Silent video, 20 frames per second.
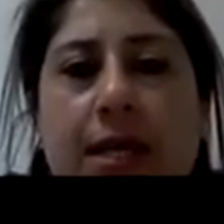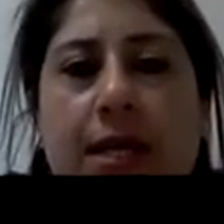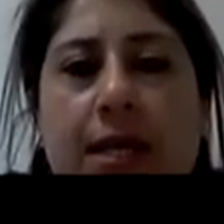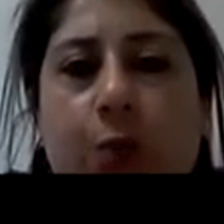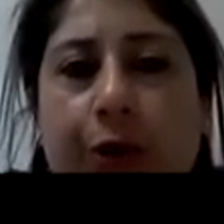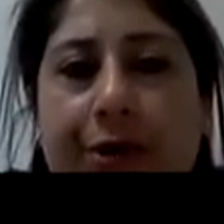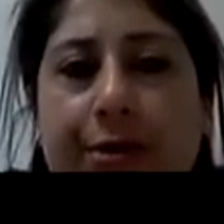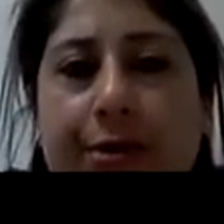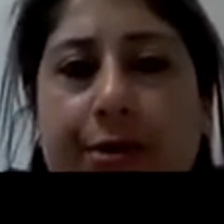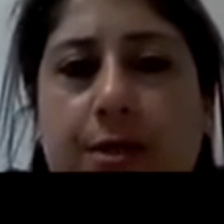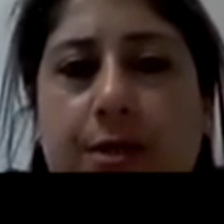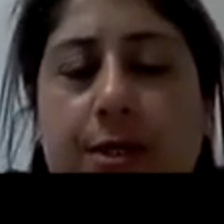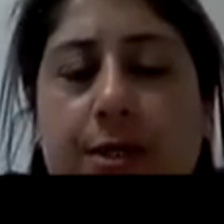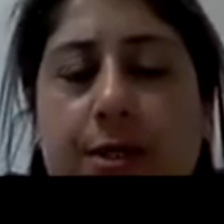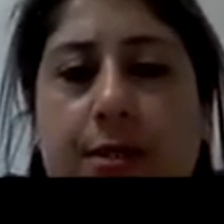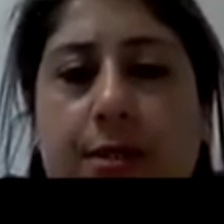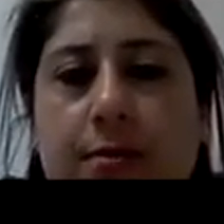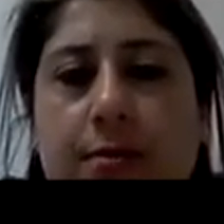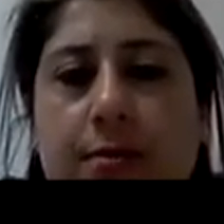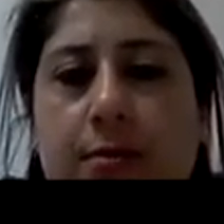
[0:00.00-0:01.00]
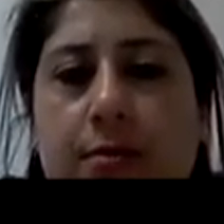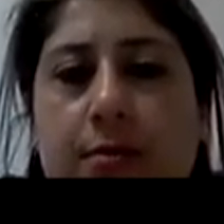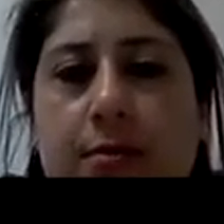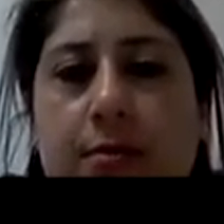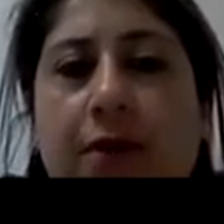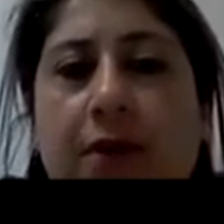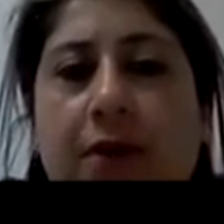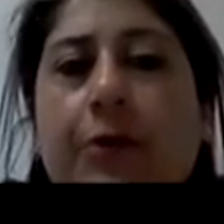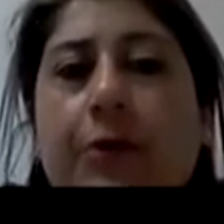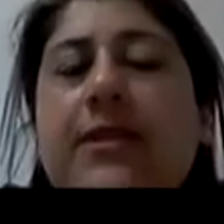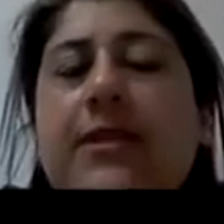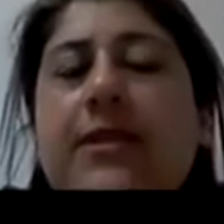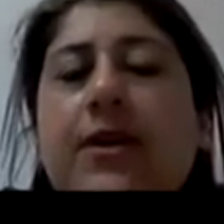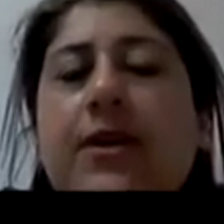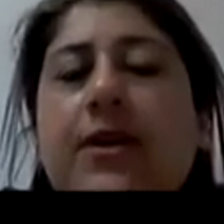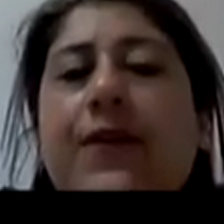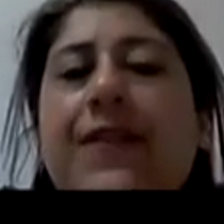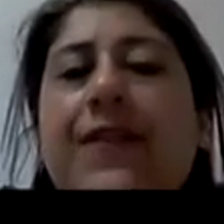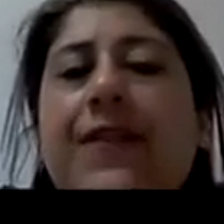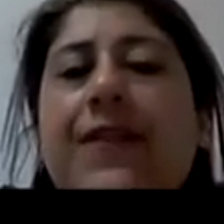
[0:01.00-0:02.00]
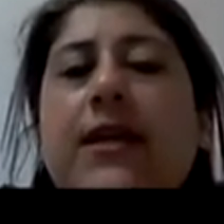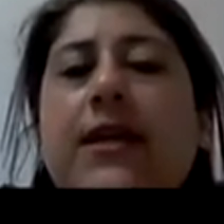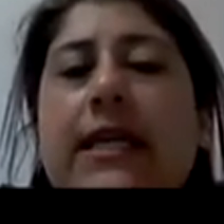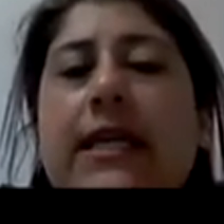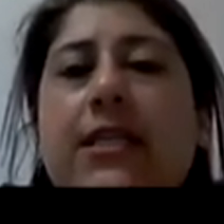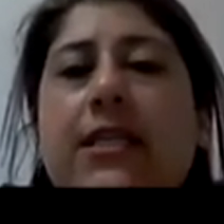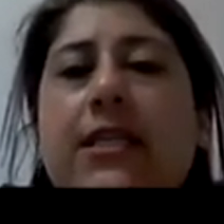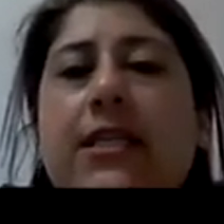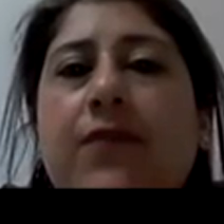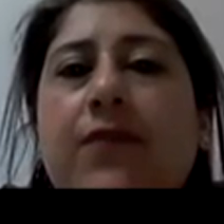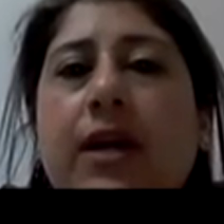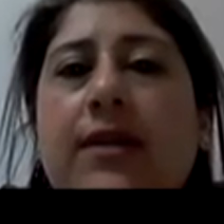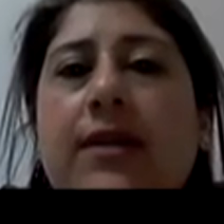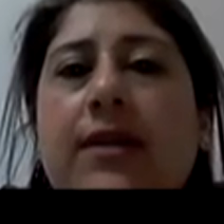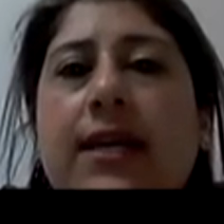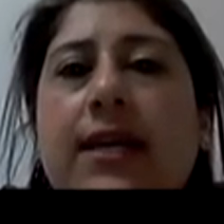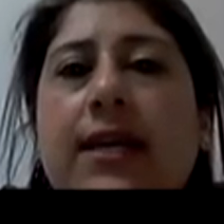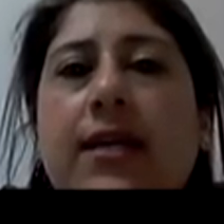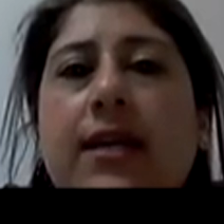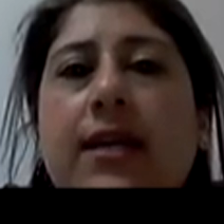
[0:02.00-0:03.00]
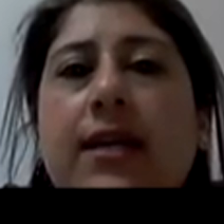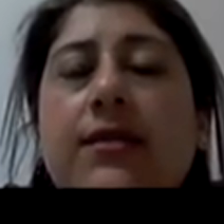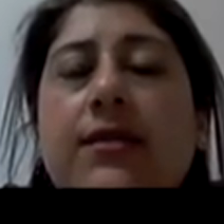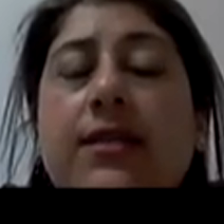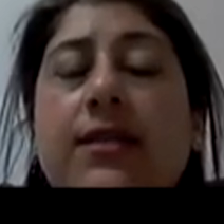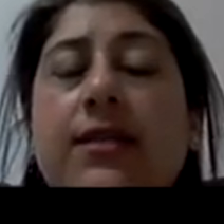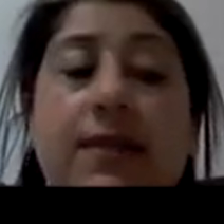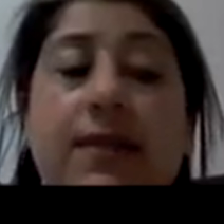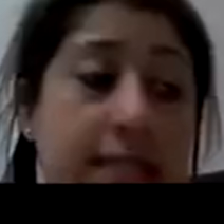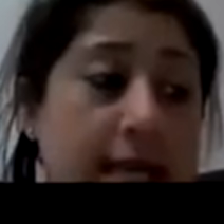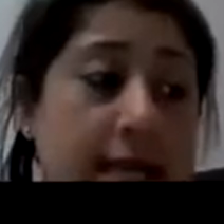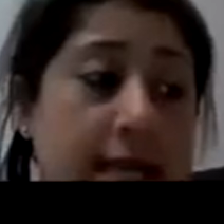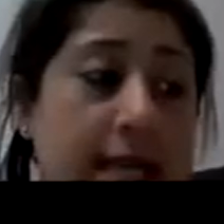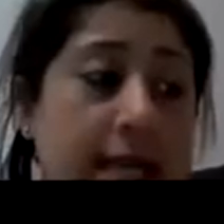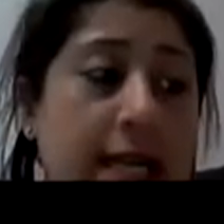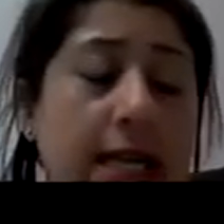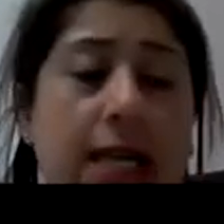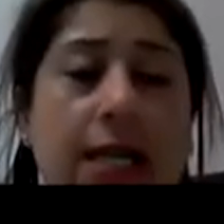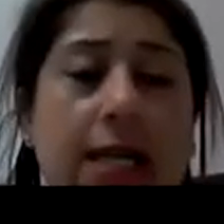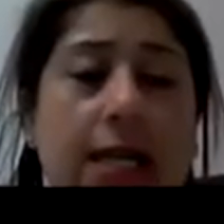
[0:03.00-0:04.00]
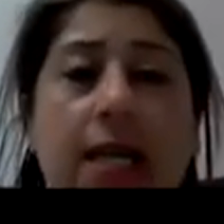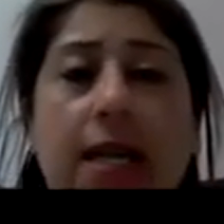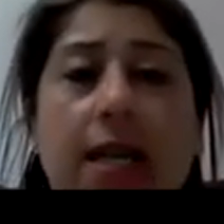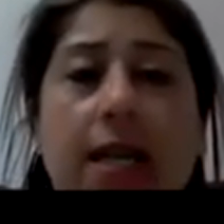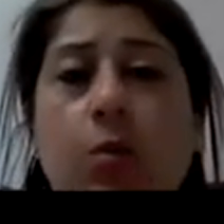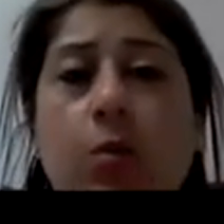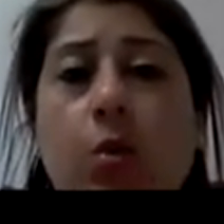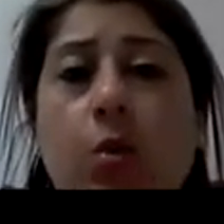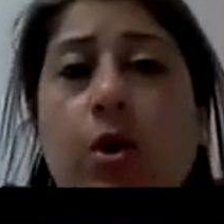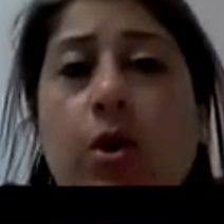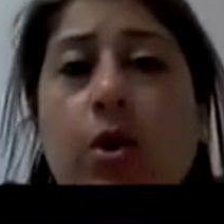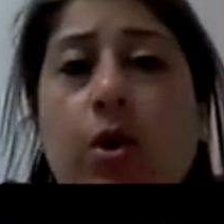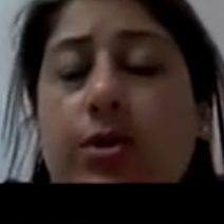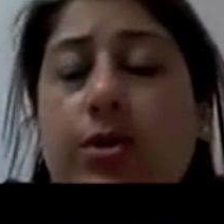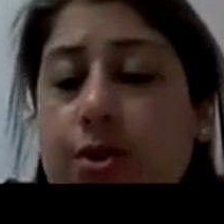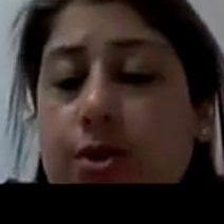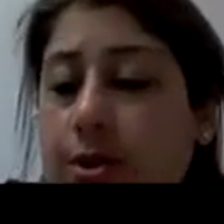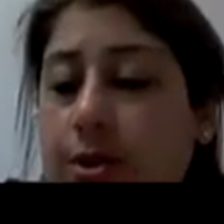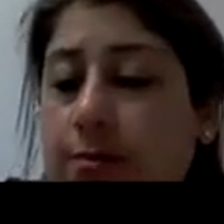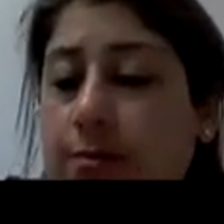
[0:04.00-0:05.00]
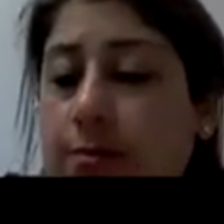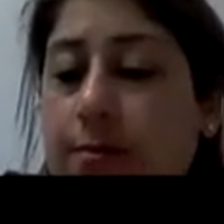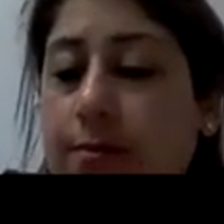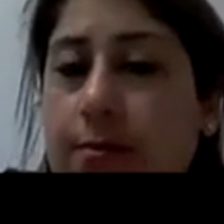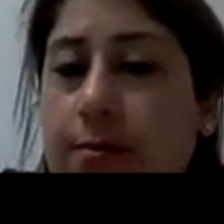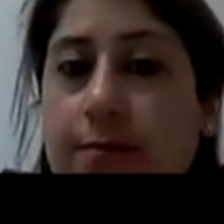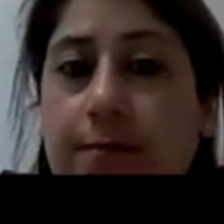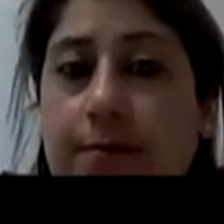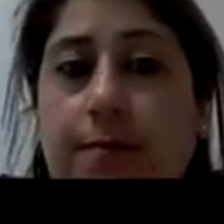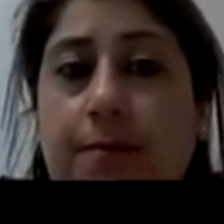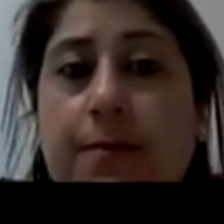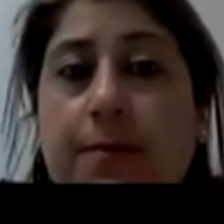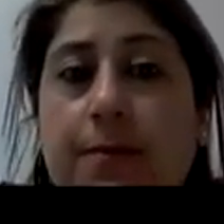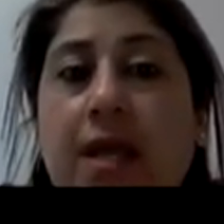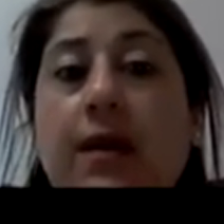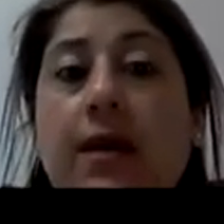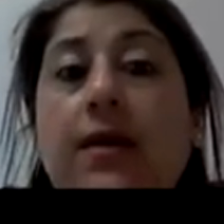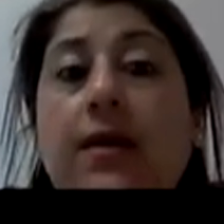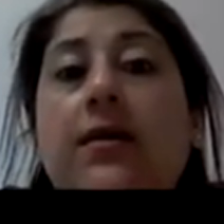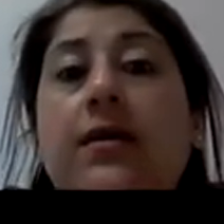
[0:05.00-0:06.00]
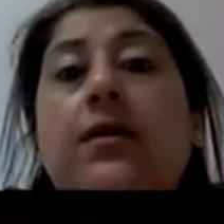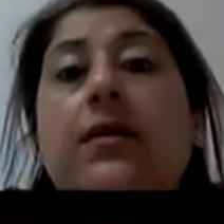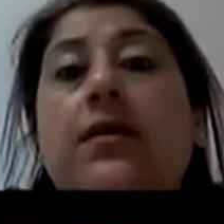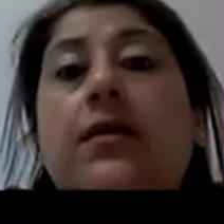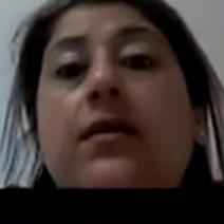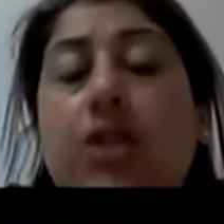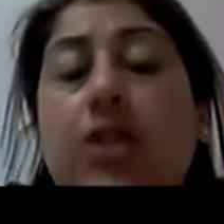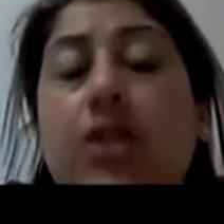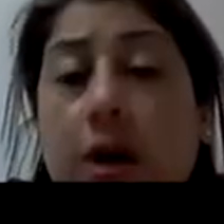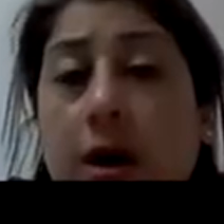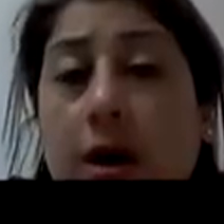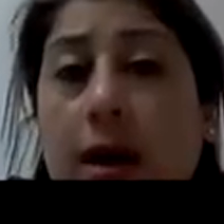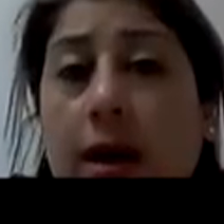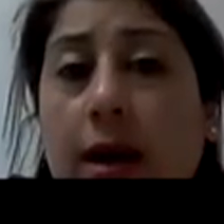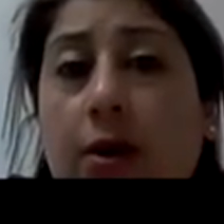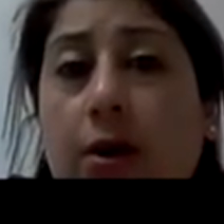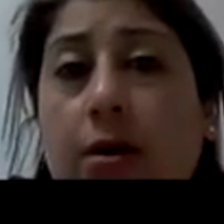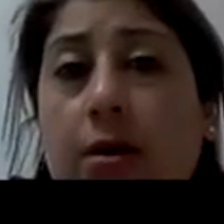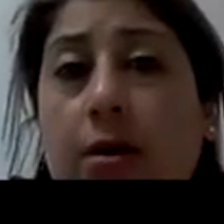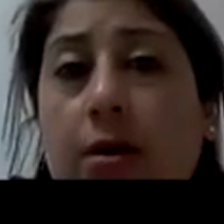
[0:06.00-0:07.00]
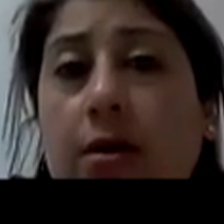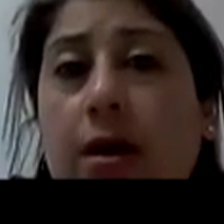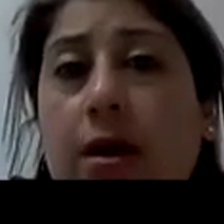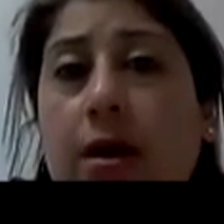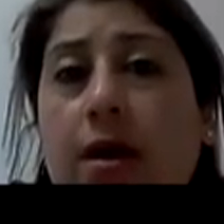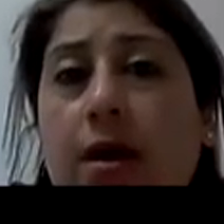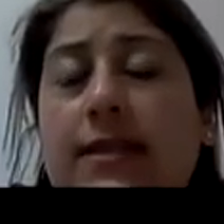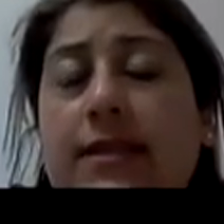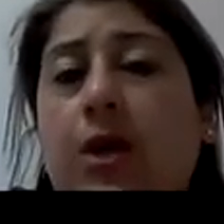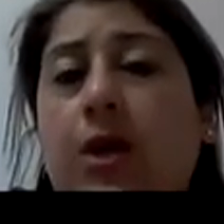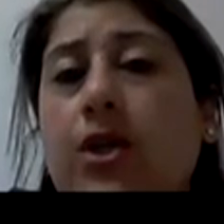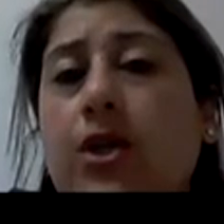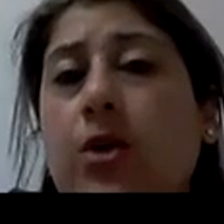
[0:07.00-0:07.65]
Again, it's engaging with the keywords, focusing on the identified technique. So the technique in there was dialogue.